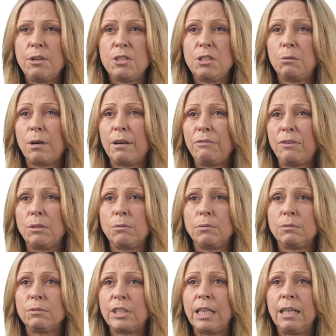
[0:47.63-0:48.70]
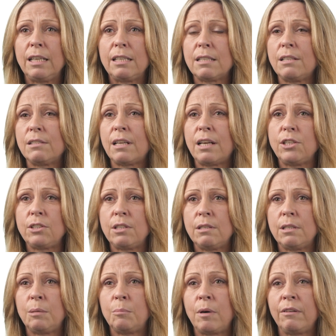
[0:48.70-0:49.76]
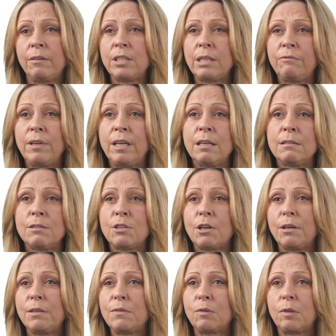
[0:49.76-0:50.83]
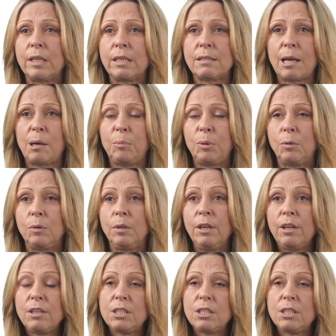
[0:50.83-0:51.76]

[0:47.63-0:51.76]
Do I feel tingly sensations in my fingers and toes, for example?